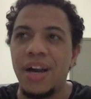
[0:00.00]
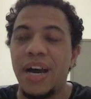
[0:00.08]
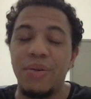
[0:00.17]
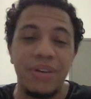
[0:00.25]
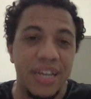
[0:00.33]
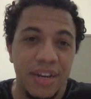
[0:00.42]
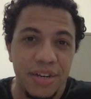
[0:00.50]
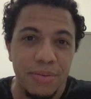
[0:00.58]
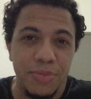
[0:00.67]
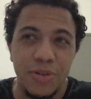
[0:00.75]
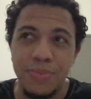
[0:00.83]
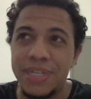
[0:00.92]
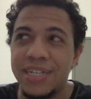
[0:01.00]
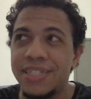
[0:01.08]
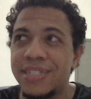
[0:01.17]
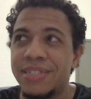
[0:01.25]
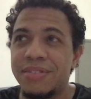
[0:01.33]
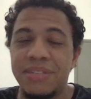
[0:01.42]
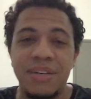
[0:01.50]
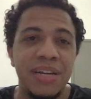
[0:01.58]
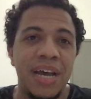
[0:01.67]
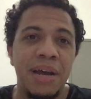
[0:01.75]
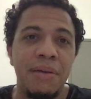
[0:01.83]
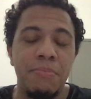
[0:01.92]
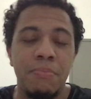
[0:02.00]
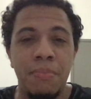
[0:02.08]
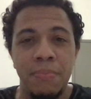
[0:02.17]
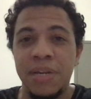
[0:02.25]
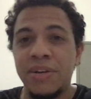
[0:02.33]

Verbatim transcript: i don't care anymore because they're not mm,